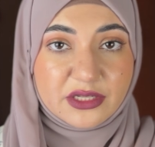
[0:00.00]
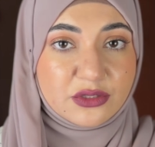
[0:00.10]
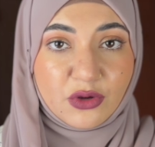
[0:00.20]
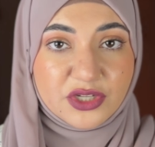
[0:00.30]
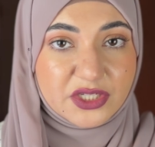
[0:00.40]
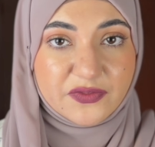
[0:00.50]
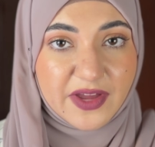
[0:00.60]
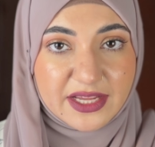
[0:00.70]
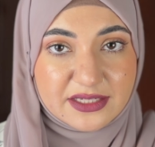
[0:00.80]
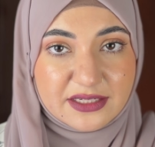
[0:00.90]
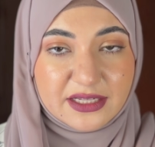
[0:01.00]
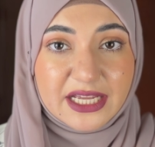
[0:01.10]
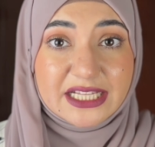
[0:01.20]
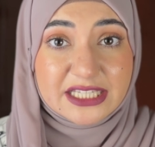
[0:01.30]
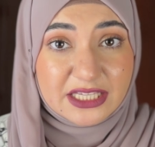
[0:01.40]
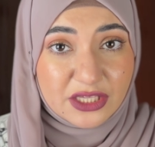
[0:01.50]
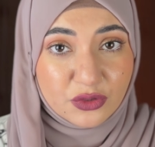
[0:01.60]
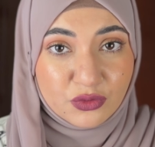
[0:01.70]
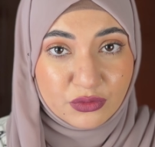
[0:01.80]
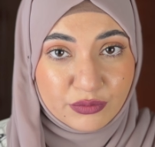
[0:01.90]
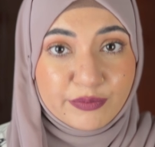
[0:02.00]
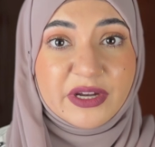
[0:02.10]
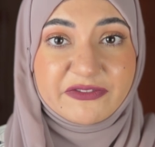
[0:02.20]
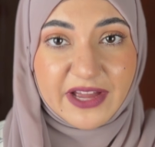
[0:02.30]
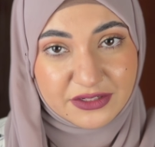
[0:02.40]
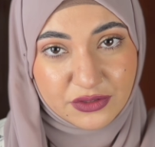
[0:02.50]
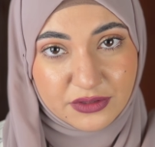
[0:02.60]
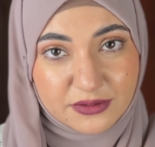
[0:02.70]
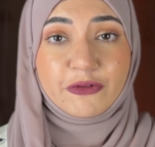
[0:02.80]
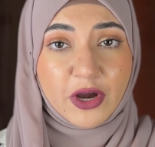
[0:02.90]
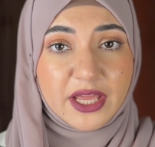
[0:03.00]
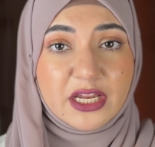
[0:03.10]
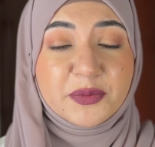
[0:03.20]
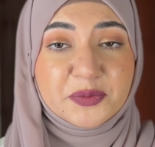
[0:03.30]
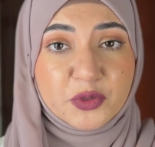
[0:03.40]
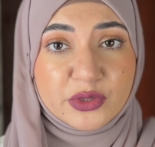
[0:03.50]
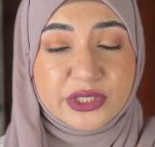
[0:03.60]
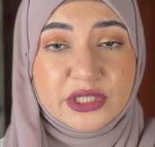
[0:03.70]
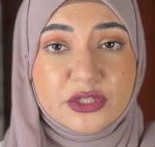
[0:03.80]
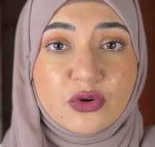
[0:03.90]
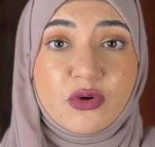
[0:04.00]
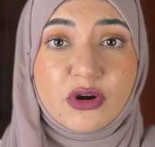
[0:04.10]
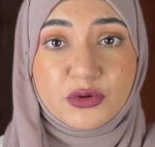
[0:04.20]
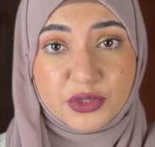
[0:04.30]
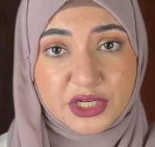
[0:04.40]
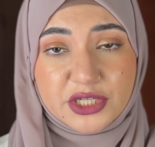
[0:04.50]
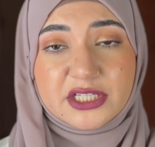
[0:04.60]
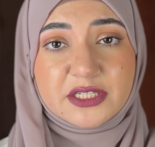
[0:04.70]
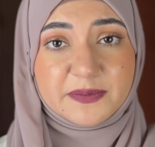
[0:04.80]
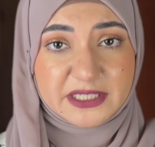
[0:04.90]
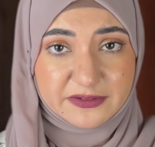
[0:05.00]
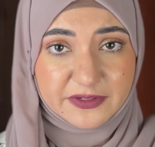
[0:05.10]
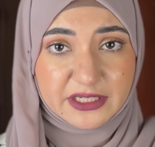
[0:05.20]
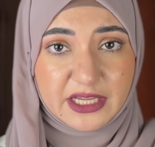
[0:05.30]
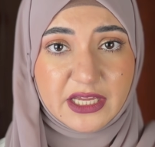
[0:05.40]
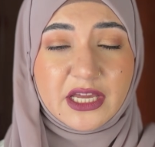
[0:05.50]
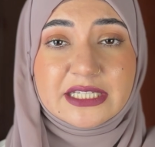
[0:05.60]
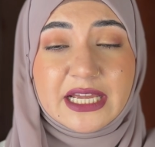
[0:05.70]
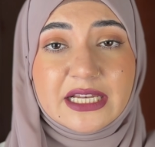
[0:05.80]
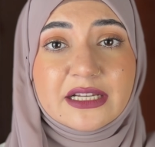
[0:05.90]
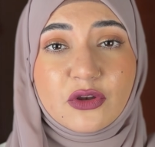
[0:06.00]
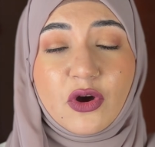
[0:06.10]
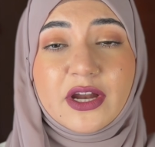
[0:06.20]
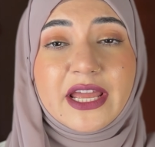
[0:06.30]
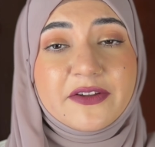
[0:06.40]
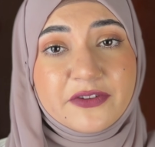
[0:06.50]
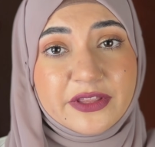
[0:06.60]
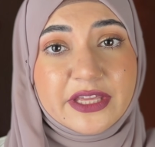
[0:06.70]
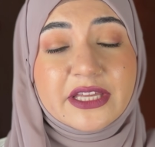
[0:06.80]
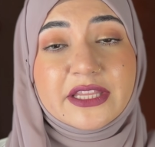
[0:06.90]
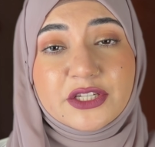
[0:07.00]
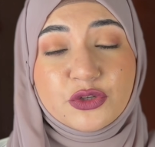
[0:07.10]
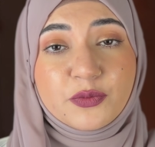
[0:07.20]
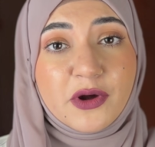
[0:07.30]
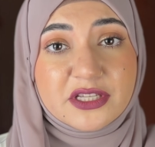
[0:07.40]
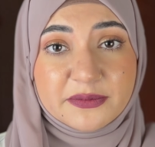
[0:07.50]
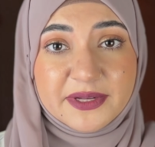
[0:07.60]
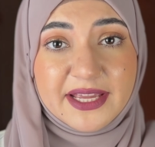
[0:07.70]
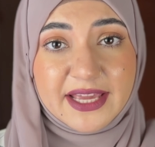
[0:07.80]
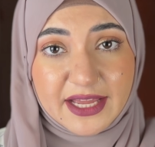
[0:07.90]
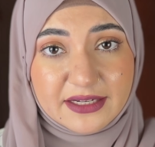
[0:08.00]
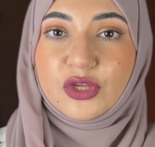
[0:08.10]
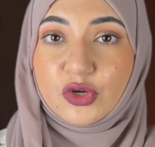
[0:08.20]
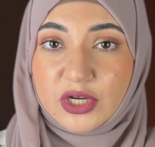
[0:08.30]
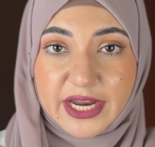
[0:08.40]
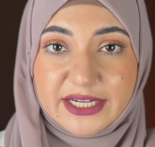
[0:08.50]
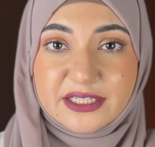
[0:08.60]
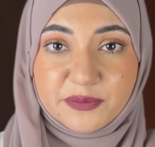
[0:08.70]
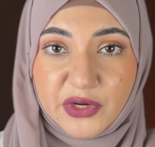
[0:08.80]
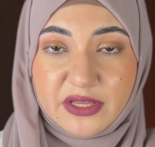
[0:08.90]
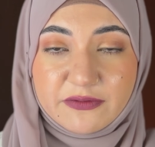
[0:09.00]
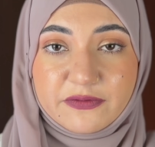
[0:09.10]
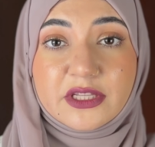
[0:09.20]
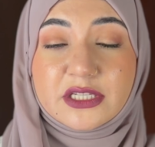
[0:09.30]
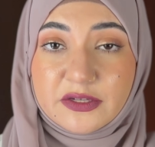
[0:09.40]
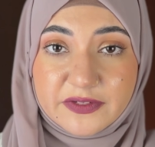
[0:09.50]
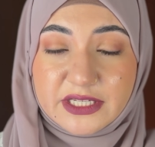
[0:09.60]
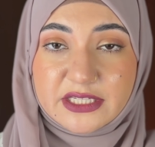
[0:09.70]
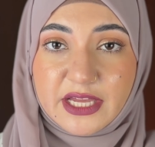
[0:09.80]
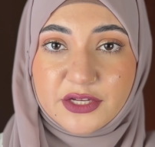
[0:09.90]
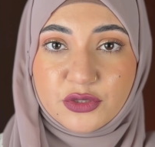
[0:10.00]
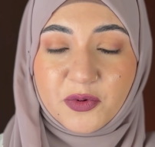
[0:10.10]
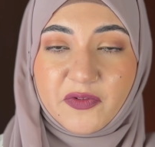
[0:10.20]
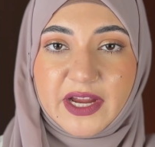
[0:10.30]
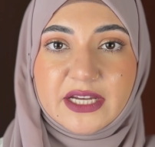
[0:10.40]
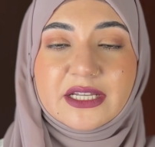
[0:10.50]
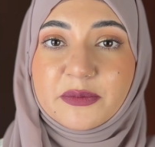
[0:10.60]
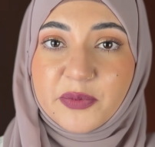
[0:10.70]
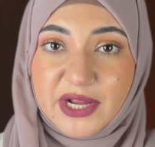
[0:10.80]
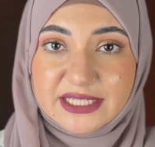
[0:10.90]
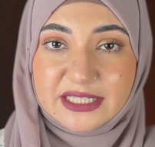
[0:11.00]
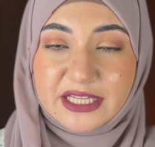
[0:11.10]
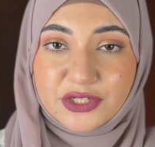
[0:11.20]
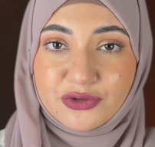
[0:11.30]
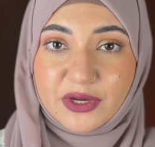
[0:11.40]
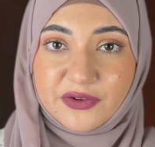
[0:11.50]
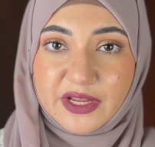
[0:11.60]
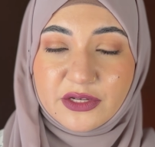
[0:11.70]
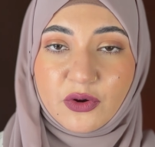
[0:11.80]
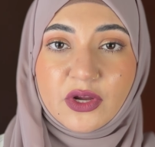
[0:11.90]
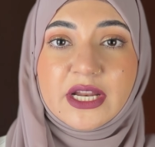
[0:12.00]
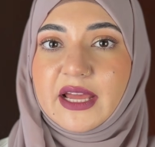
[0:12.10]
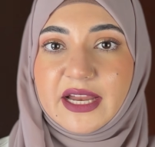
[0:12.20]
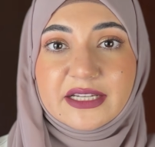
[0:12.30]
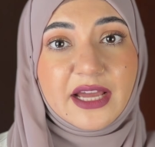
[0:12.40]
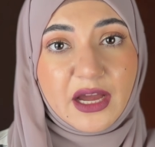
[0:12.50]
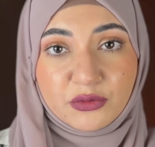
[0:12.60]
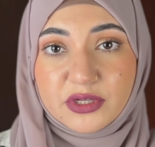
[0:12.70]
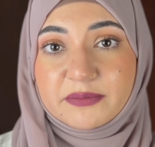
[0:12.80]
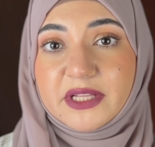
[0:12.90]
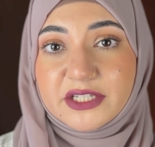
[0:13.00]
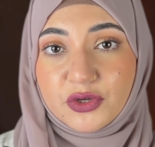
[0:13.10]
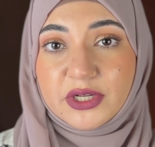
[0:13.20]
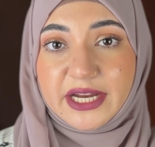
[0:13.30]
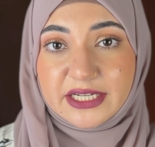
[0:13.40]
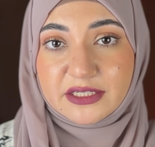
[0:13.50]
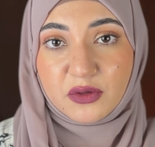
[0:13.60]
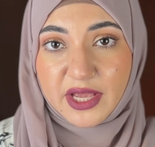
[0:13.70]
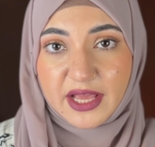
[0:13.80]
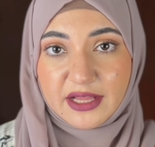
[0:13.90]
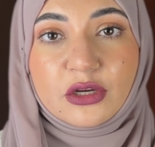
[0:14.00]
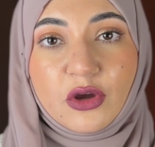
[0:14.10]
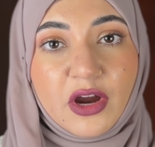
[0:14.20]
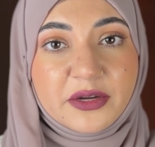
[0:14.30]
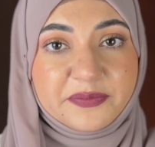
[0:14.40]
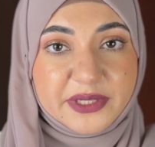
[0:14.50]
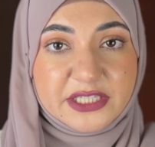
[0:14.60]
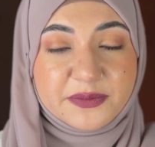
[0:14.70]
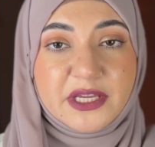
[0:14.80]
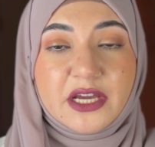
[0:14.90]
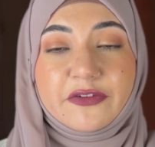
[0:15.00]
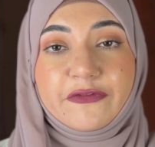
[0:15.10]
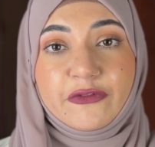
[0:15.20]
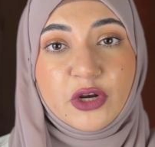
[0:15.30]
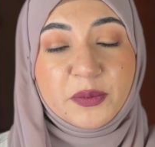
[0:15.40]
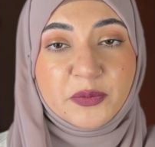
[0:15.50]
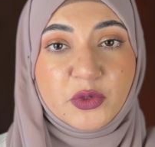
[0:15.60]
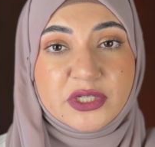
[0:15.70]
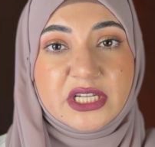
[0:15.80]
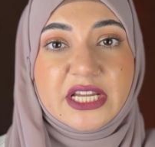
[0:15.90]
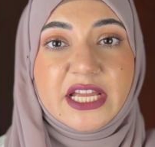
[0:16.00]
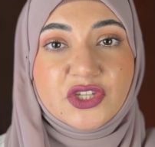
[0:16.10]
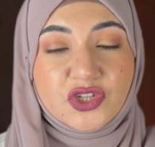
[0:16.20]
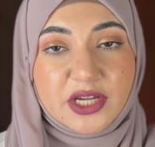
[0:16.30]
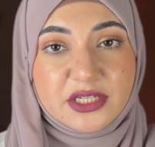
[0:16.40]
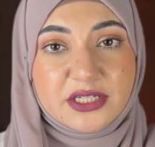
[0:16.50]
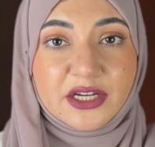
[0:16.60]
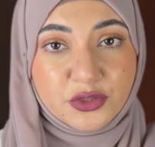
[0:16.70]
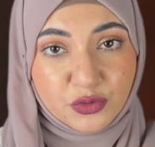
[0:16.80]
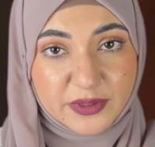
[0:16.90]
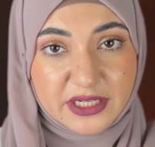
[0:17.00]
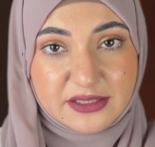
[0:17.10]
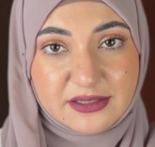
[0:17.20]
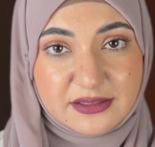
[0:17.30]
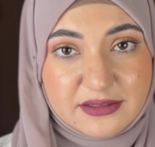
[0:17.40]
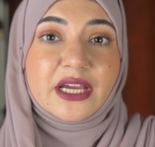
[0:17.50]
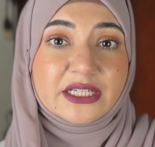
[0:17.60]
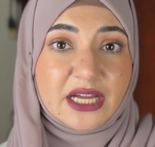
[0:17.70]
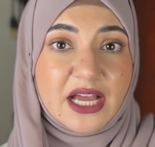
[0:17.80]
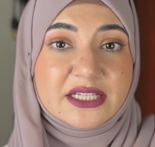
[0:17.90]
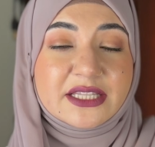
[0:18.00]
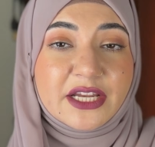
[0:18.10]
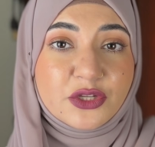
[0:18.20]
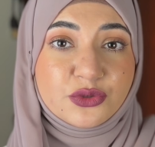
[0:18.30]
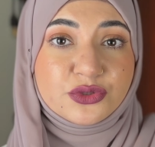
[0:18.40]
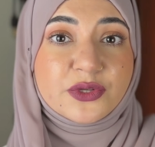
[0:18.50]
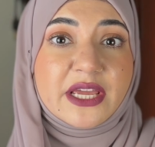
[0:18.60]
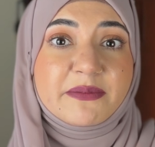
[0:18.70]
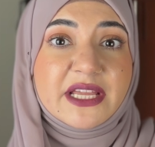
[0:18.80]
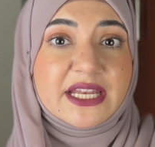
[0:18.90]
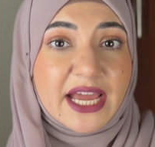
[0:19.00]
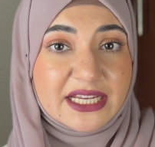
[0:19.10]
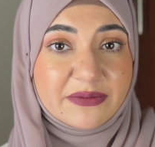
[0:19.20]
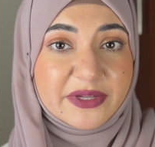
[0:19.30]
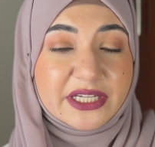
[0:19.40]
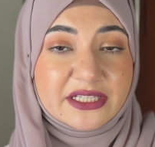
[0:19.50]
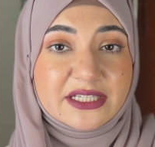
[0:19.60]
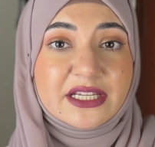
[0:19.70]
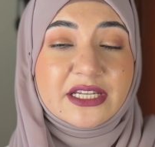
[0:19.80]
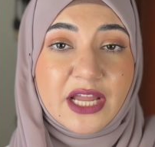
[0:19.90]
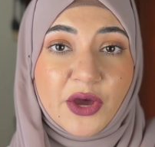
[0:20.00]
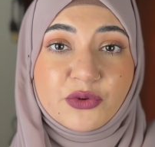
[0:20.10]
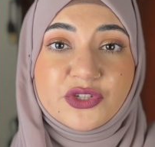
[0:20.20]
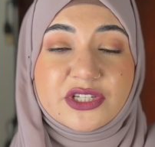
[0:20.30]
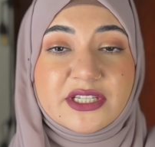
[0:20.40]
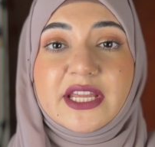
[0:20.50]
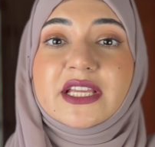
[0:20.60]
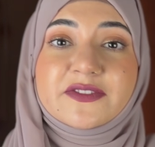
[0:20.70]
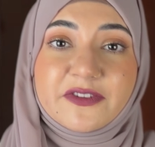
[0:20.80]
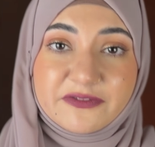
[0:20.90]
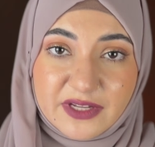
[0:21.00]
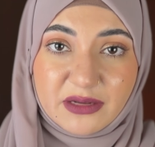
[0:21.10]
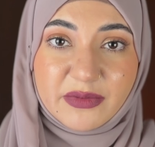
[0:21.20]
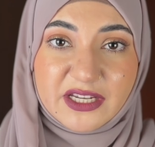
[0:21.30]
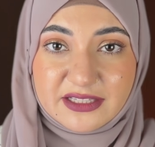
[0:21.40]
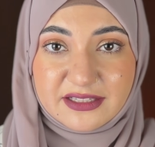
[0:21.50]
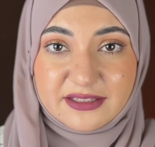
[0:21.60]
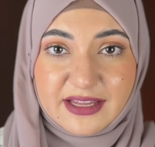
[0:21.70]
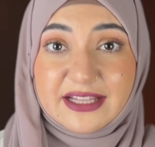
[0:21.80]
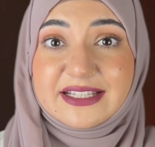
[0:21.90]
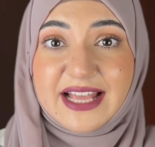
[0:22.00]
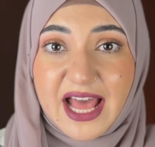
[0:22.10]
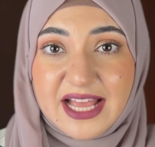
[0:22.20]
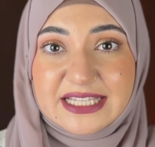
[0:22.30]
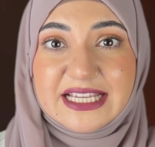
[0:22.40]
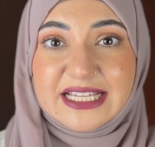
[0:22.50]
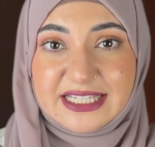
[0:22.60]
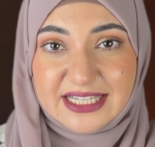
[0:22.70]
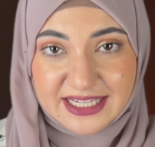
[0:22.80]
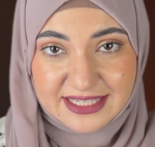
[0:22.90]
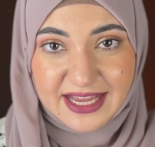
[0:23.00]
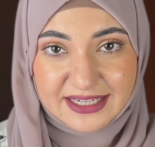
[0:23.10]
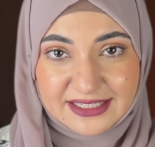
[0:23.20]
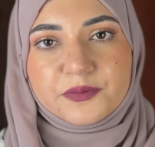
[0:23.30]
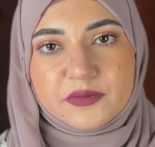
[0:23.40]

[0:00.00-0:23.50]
it's not just fast, it's you, but faster. For any proposals or quotations specifically, tell Claude everything that you possibly can: your client's brief, the services that you provide, the pricing that you agreed on, and the outcome that your client is looking at. Claude builds me a full proposal in just under 2 minutes. A task that used to take me 90 minutes now just takes 15 minutes. It's as easy as that.